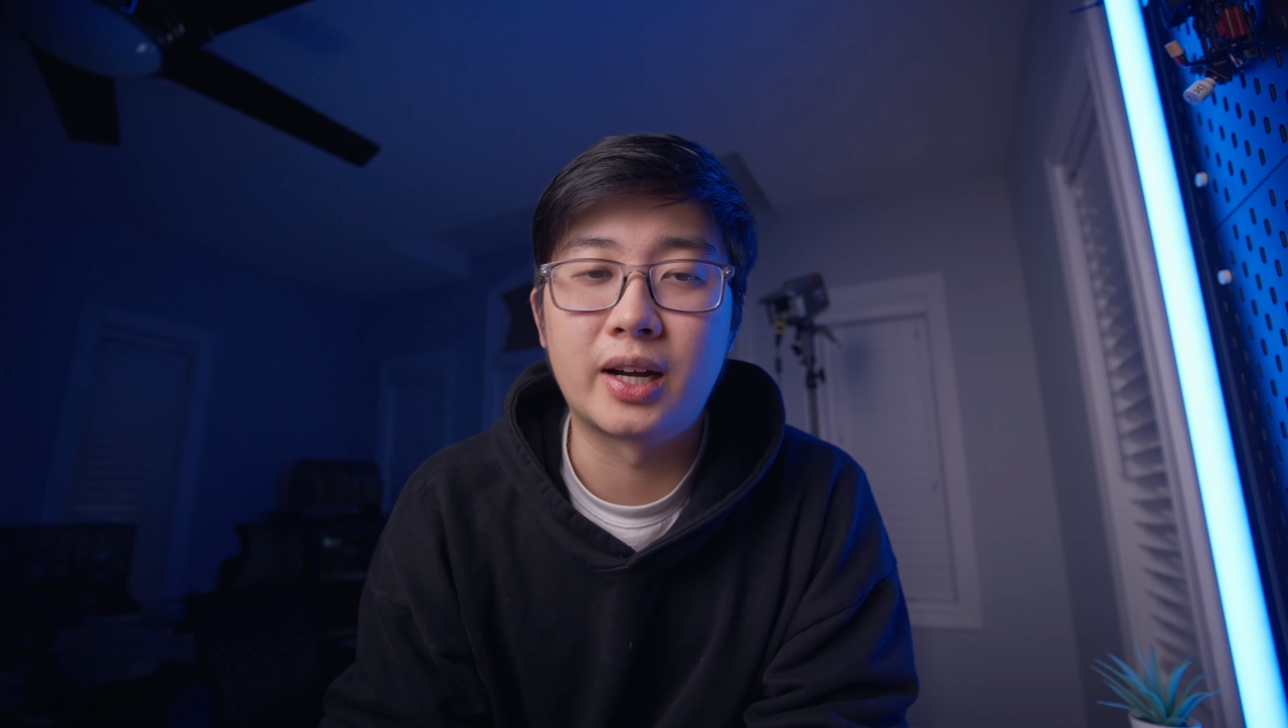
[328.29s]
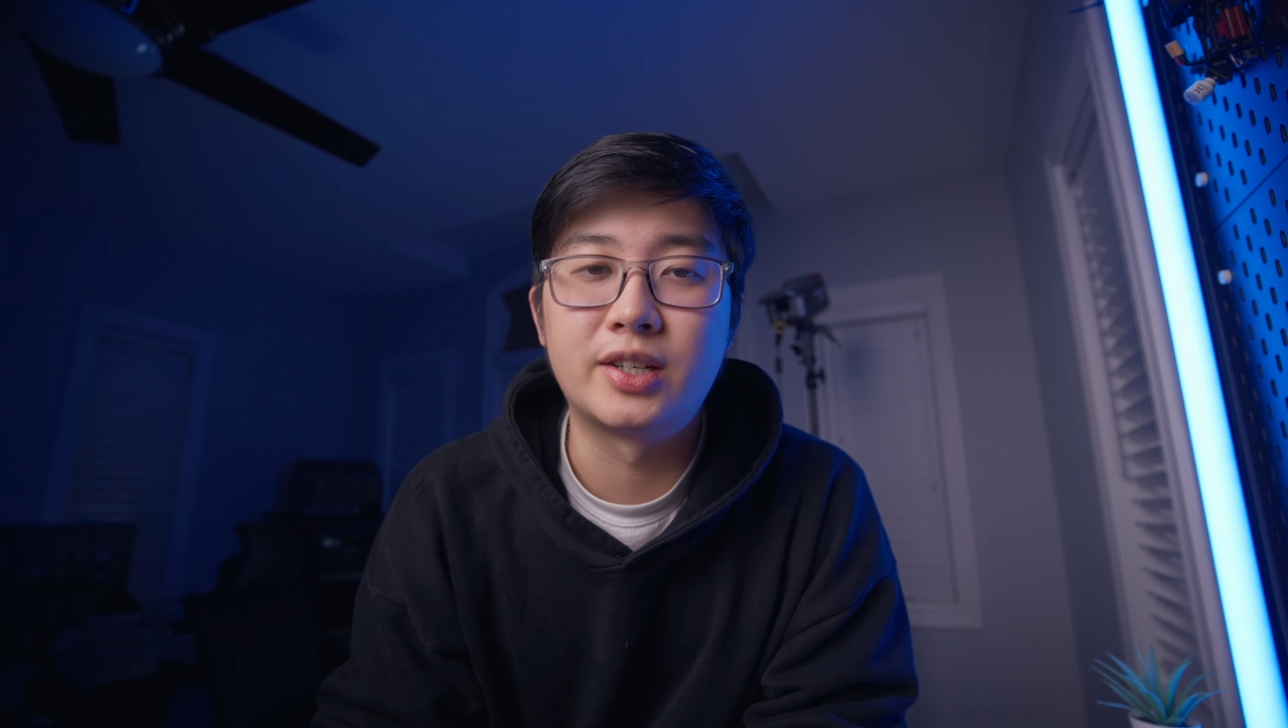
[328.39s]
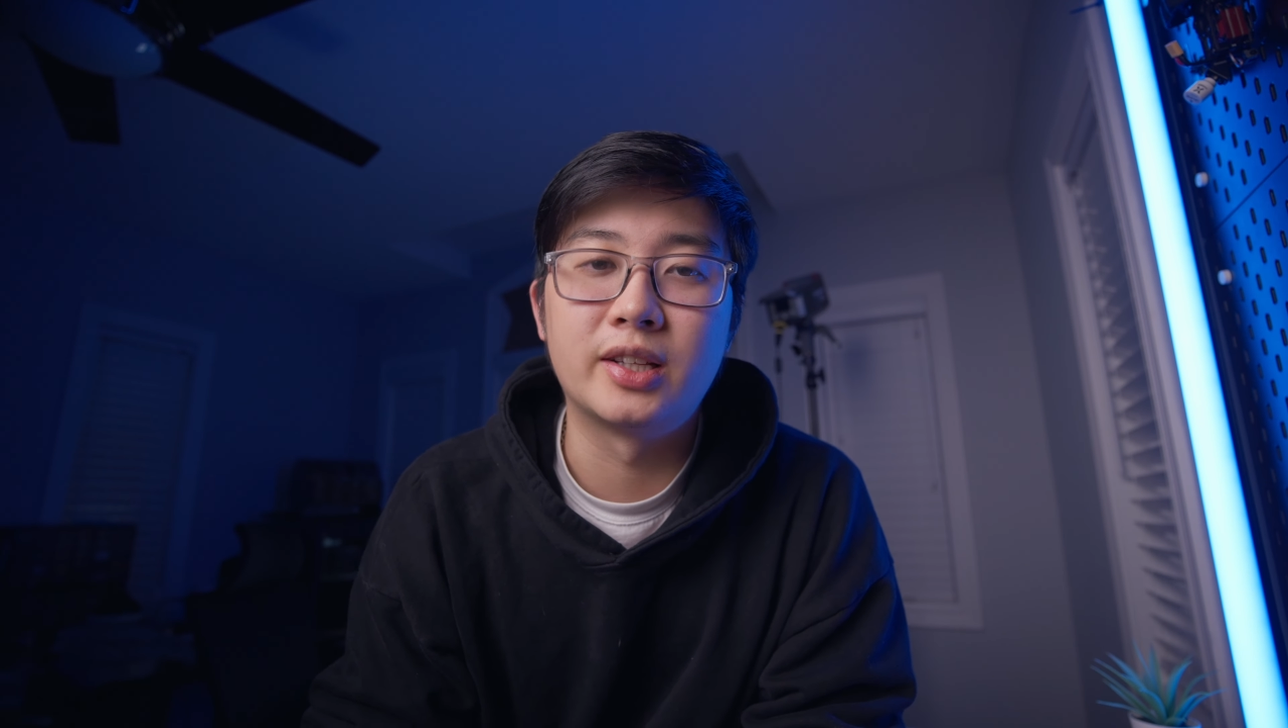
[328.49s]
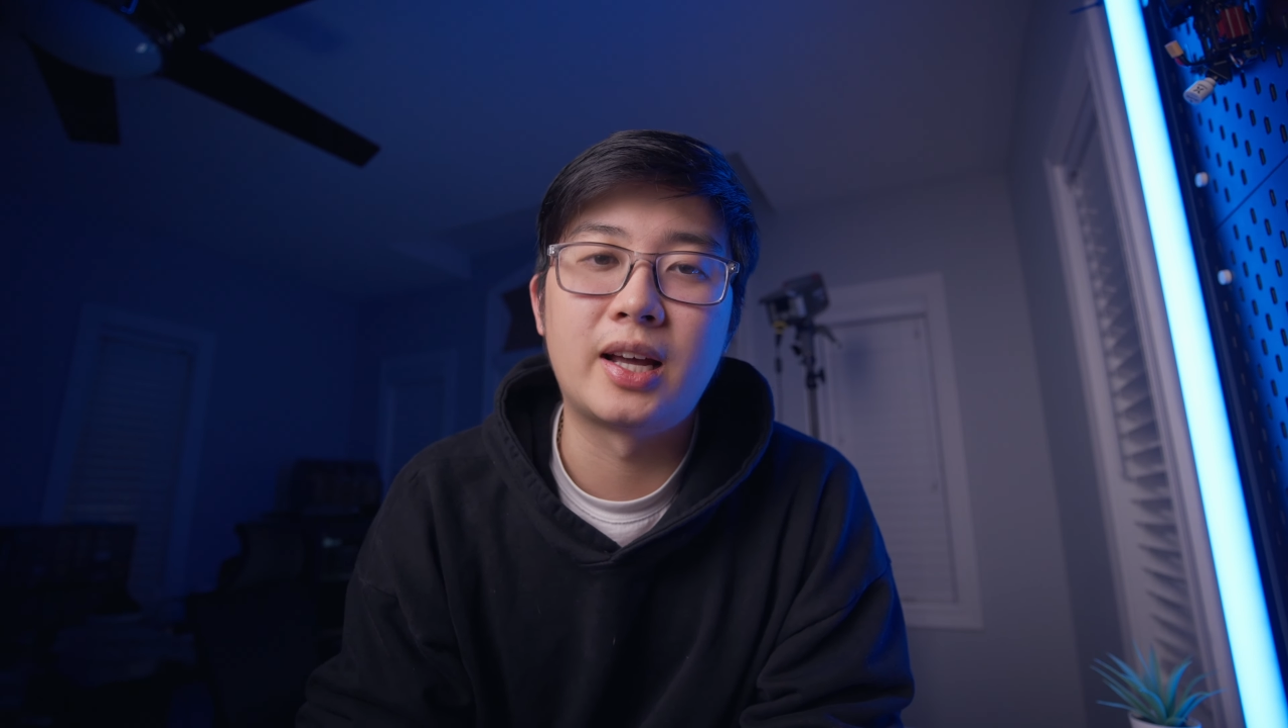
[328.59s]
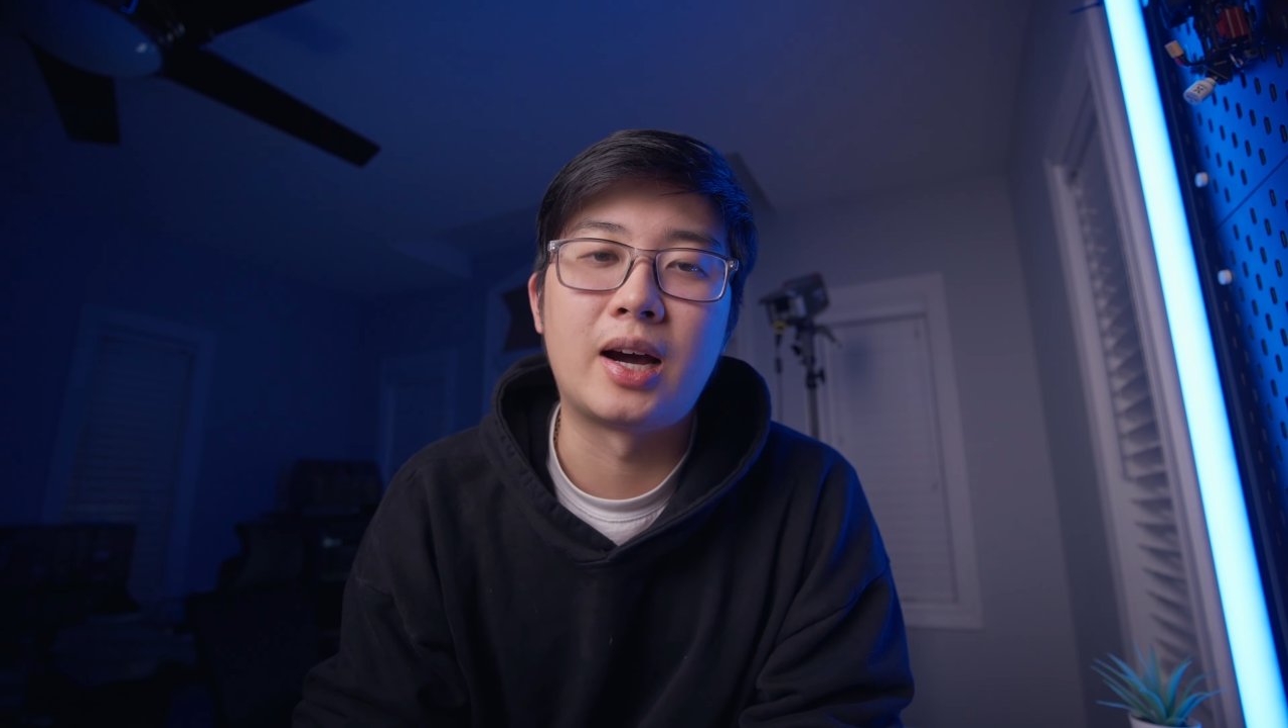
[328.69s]

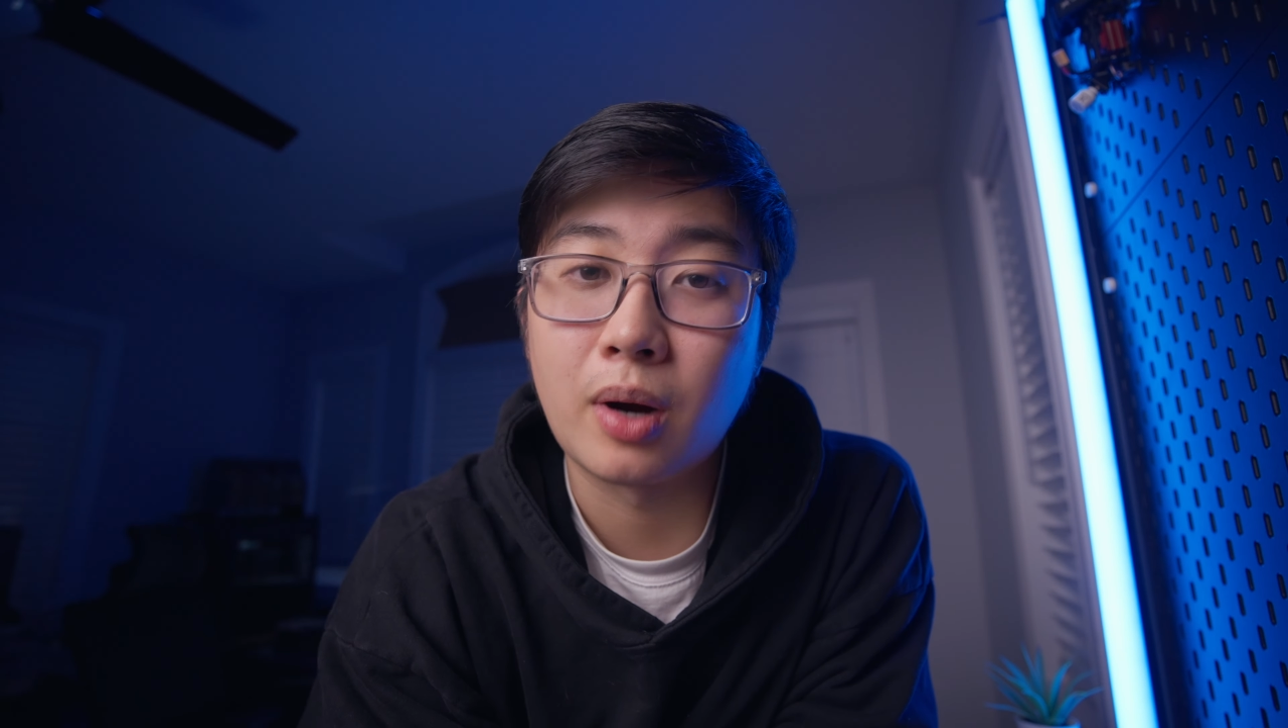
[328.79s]
get to that,